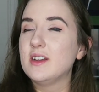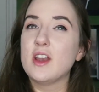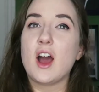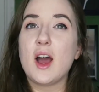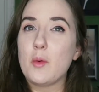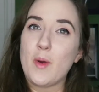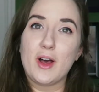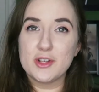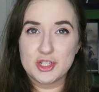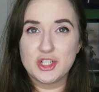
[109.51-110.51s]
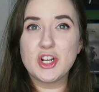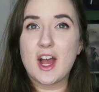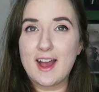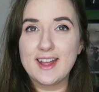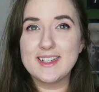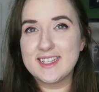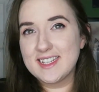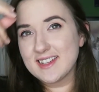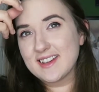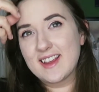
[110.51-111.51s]
not well
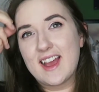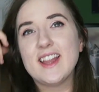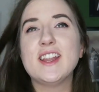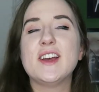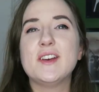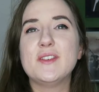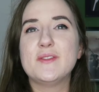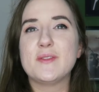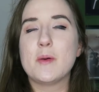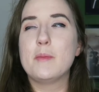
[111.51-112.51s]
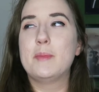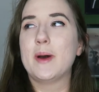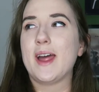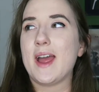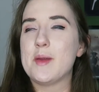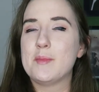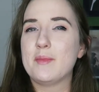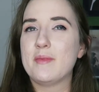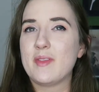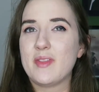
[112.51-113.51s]
shot kind of, but
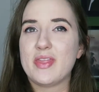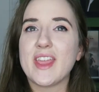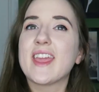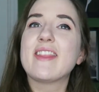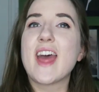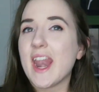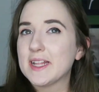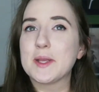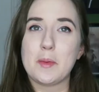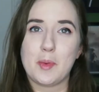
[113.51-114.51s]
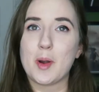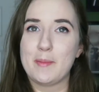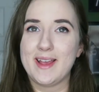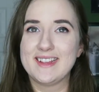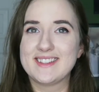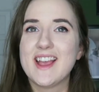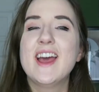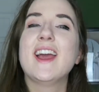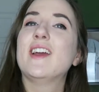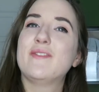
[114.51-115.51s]
I'm thinking that it's on purpose.
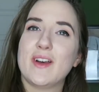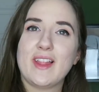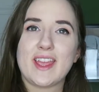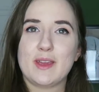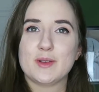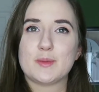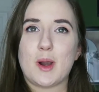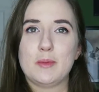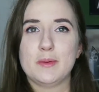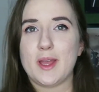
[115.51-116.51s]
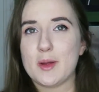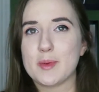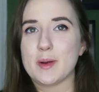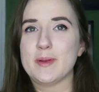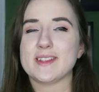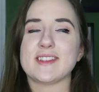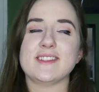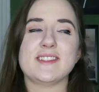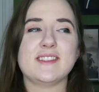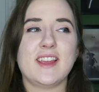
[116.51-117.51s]
It felt like it was probably on purpose
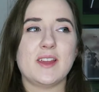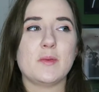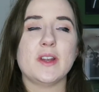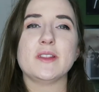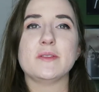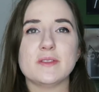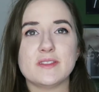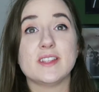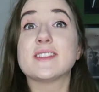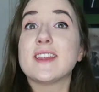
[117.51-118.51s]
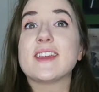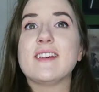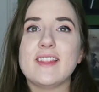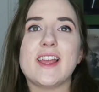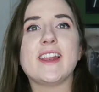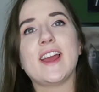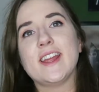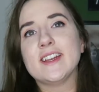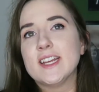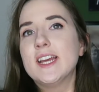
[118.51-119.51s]
because it's like one of those, it's like a late
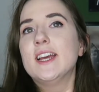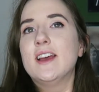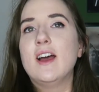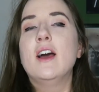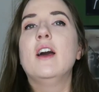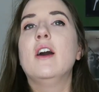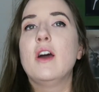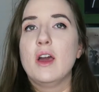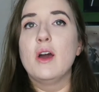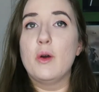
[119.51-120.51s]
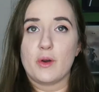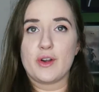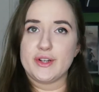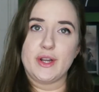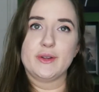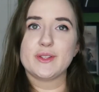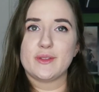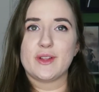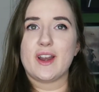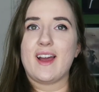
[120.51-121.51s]
night horror show.
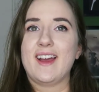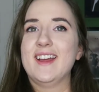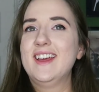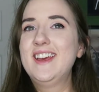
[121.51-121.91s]
So they're not